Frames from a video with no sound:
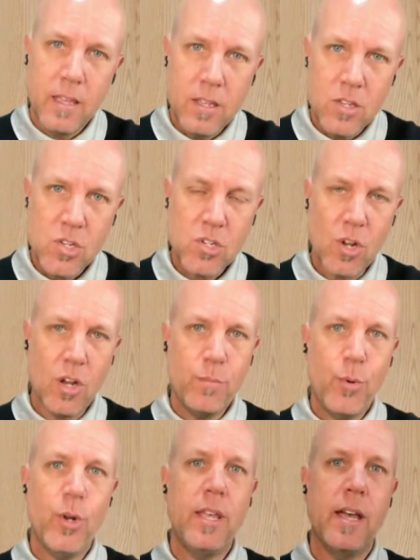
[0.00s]
Start
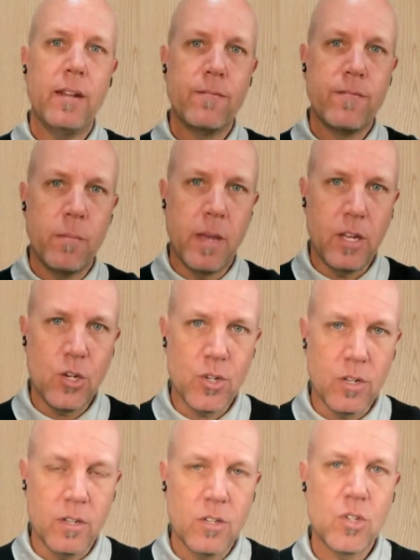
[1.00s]
putting out
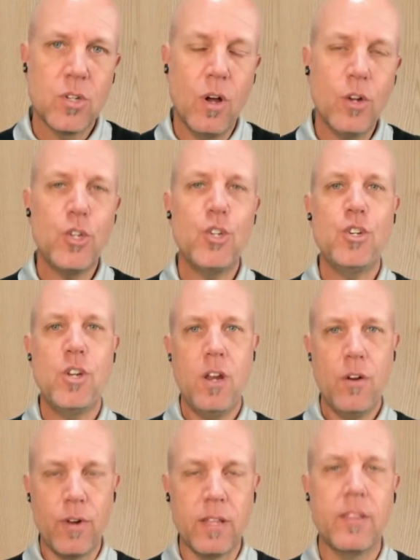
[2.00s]
information. Start
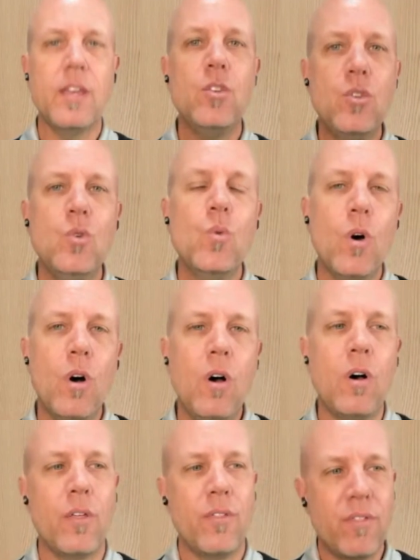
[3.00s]
sharing that you
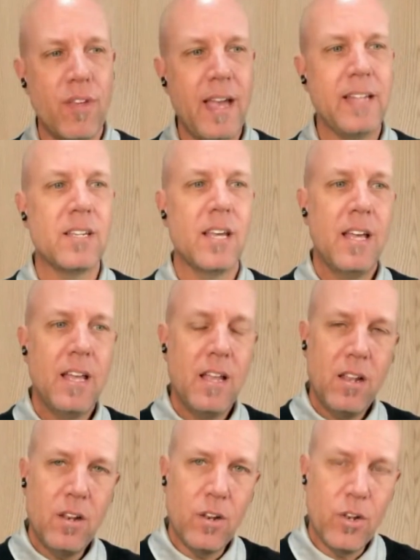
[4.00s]
are that
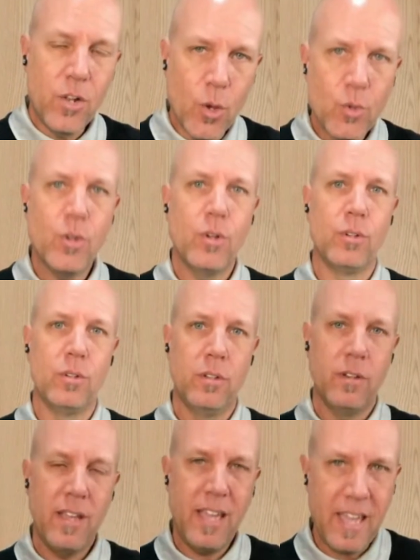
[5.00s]
local
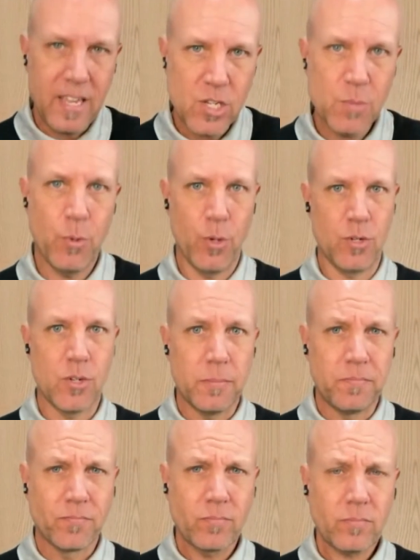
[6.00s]
expert.
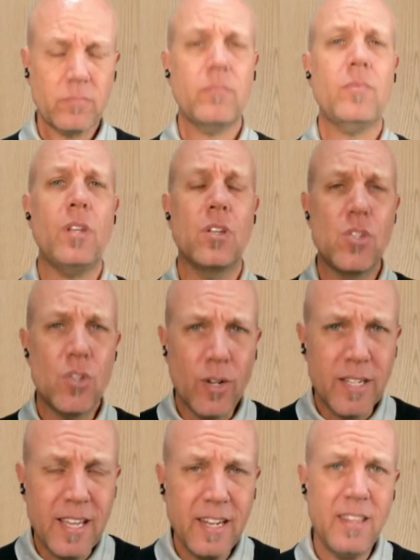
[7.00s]

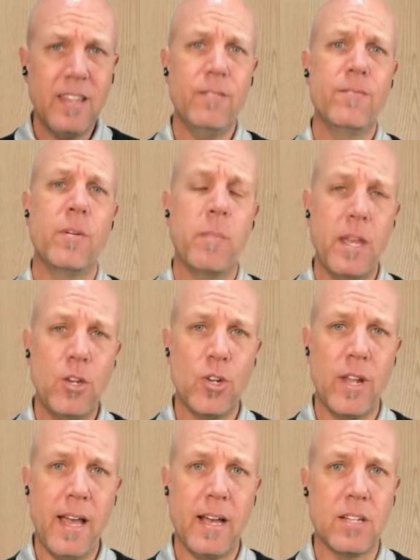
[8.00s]
Start getting that
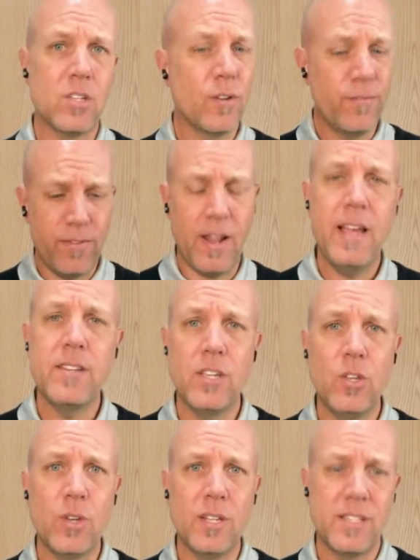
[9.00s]
information out. So flyers
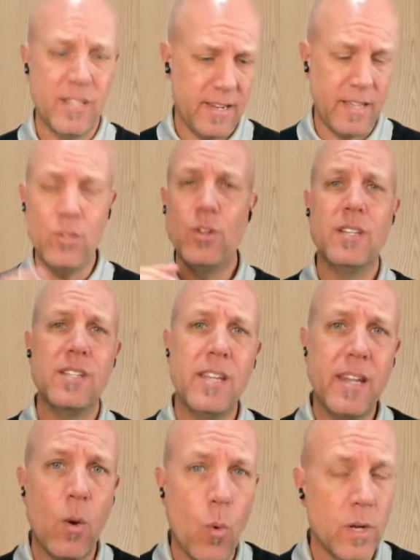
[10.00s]
that you can send out. You can
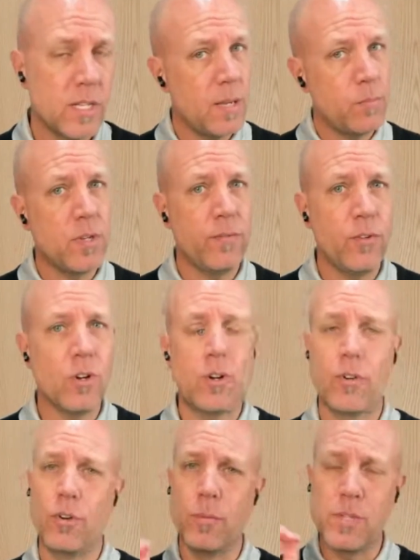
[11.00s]
send out WhatsApps if you've
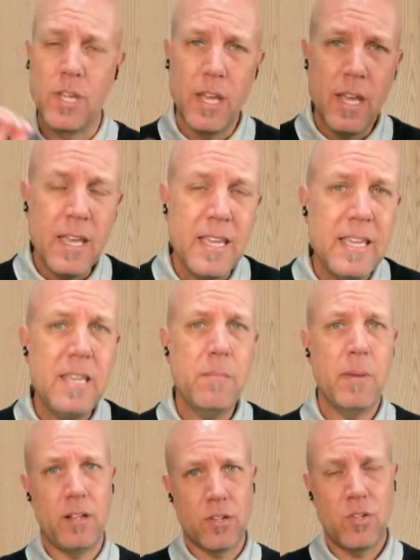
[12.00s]
got groups,
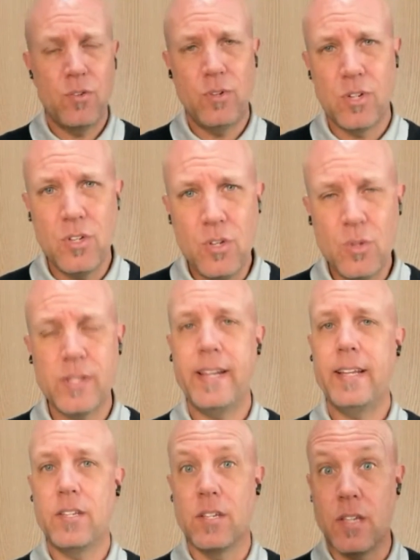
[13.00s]
emails through to
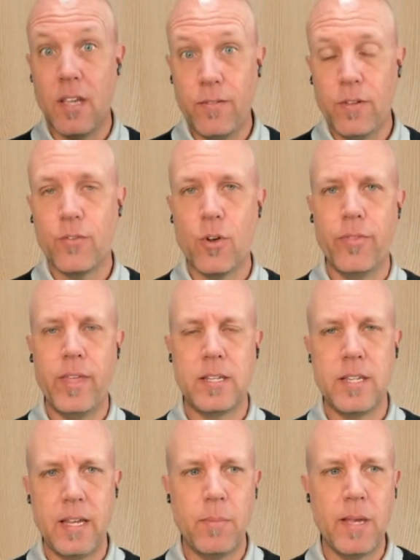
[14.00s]
newsletters if you've got
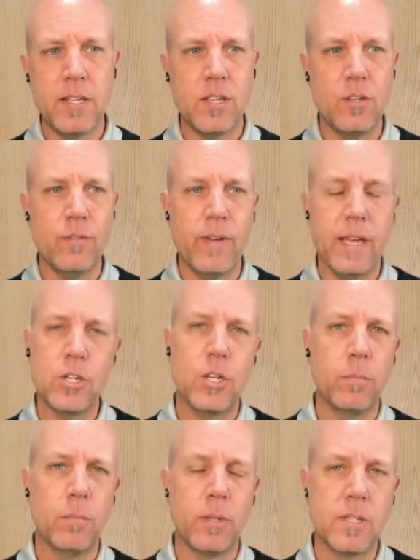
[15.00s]
that database that you've
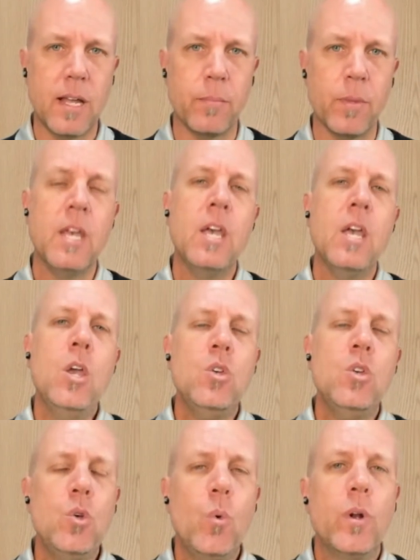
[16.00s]
actually built up.
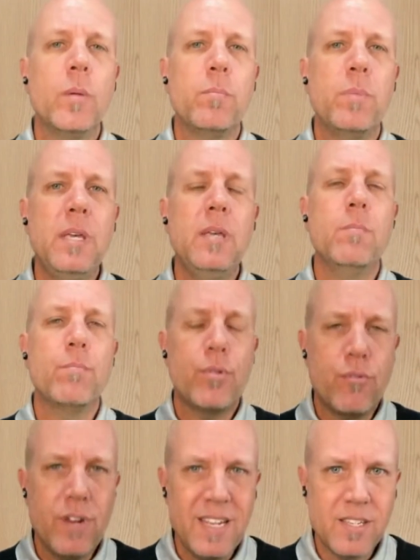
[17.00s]
You want to be
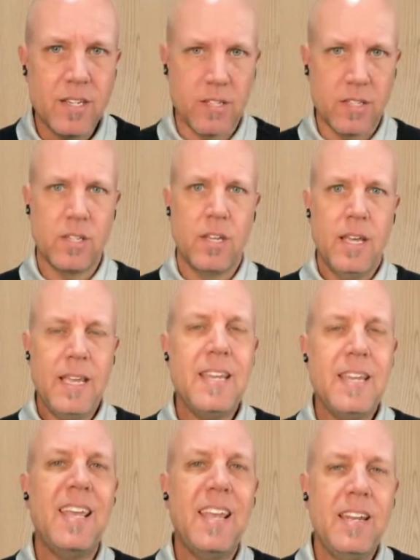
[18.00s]
present
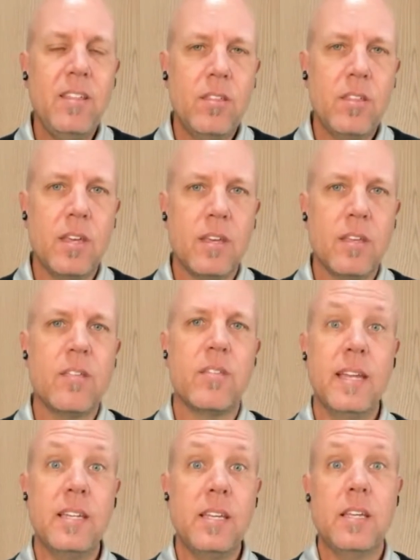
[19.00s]
in anything
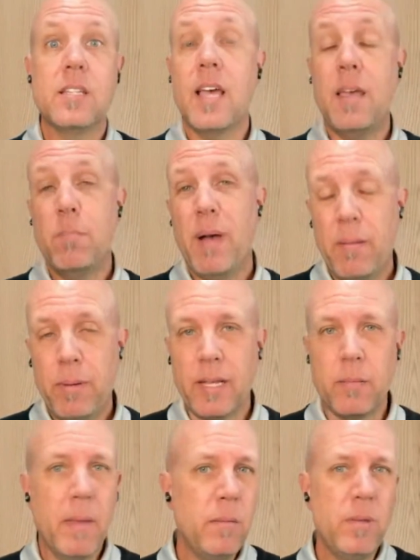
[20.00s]
that is a
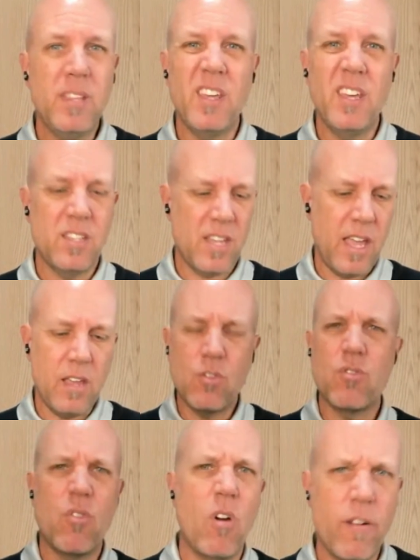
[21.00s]
public. Maybe there's a
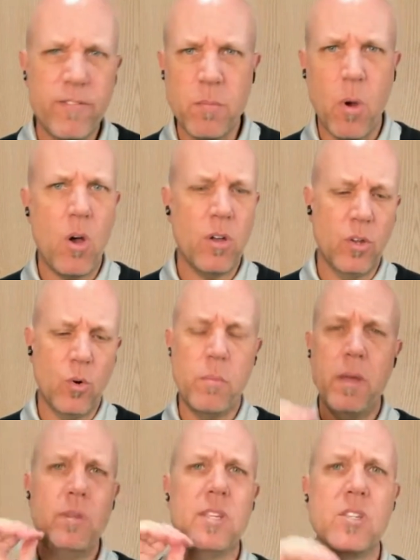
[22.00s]
craft market, or
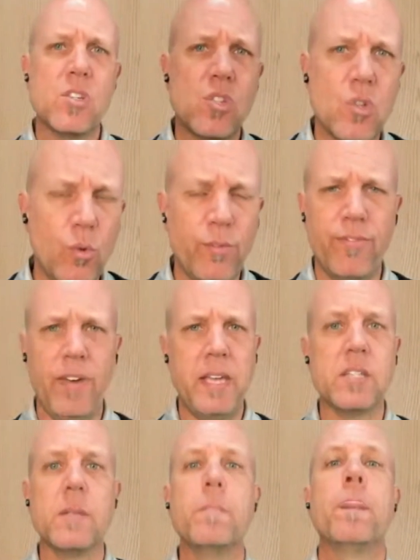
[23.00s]
maybe there's a school fete.